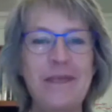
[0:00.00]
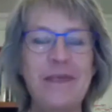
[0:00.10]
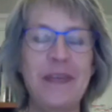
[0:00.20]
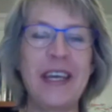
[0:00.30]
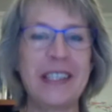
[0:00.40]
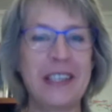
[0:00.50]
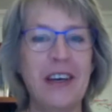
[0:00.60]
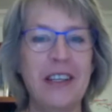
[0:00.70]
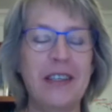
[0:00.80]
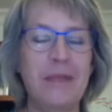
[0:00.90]

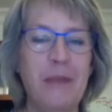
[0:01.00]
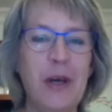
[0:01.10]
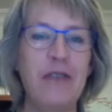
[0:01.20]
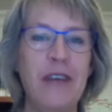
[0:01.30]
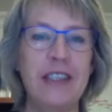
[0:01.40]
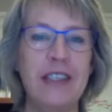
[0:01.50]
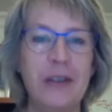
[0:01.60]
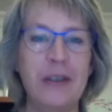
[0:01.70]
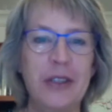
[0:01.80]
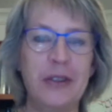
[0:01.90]
excites and motivates you
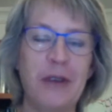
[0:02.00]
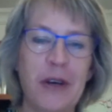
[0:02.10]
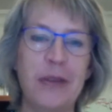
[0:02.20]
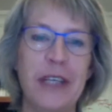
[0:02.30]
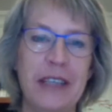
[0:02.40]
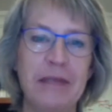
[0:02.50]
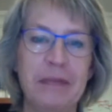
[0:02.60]
in your role then?